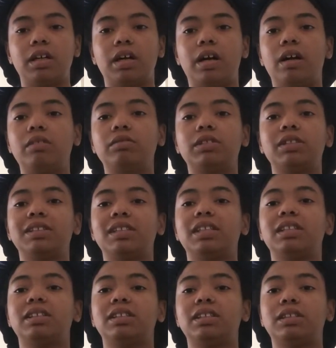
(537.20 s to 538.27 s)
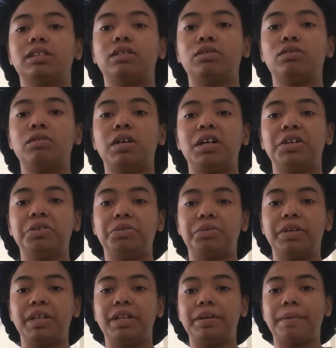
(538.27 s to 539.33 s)
I was just getting so
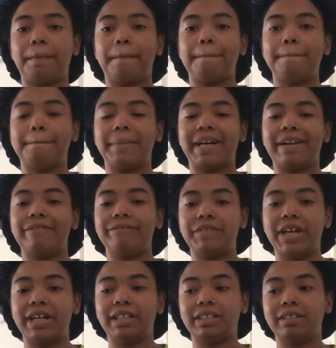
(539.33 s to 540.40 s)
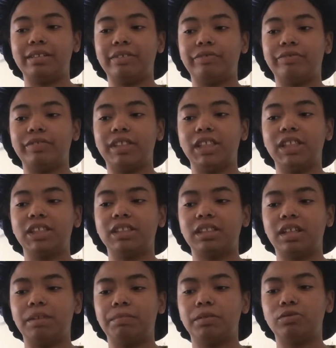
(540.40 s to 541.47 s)
annoyed by the fact of he just
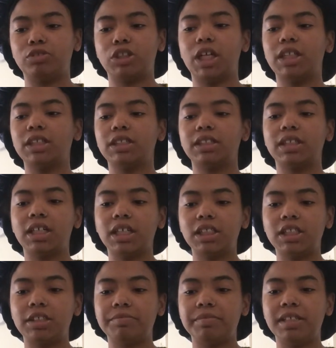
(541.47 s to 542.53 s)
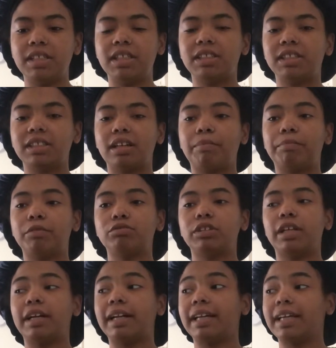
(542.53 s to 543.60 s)
kept on trying to touch me, he just kept on
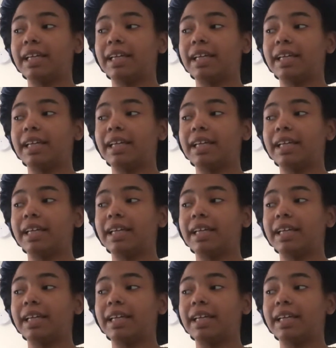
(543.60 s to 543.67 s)
trying to